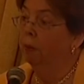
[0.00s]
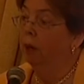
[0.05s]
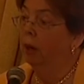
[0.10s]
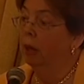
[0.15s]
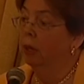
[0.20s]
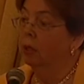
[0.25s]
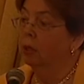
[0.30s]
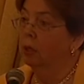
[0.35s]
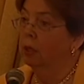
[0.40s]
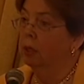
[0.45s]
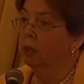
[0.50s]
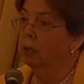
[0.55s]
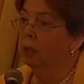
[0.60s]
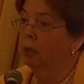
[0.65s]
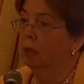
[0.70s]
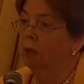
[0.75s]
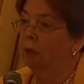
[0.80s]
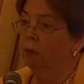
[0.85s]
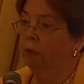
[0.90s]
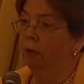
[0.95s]
process
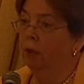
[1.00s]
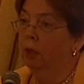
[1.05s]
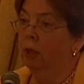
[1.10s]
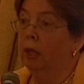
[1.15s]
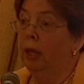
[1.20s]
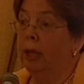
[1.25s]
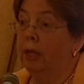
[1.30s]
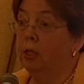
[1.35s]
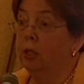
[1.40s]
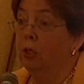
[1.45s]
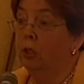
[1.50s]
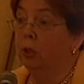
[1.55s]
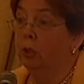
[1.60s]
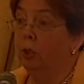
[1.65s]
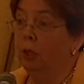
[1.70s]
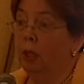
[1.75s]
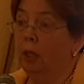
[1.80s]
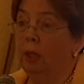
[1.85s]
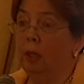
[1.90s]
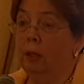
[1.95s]
for the last
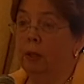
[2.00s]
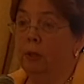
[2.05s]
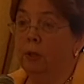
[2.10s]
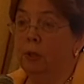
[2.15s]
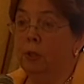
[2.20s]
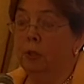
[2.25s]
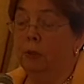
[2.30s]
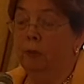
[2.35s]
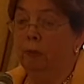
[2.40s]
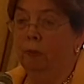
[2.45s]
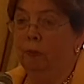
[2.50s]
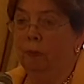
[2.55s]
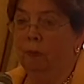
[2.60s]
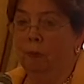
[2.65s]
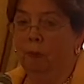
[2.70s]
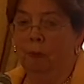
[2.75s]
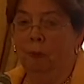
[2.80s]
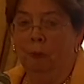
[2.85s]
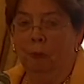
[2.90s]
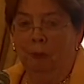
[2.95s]
30 years.
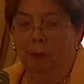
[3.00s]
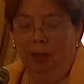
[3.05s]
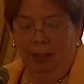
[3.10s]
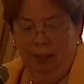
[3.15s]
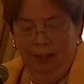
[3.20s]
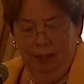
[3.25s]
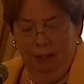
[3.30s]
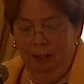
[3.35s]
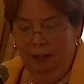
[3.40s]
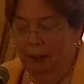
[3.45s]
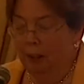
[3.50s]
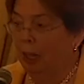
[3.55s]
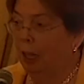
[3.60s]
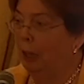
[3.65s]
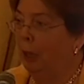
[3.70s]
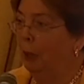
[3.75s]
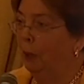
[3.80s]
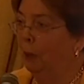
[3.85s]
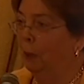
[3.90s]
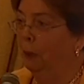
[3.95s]

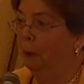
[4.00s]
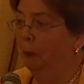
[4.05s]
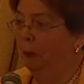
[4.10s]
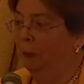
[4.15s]
Thank you.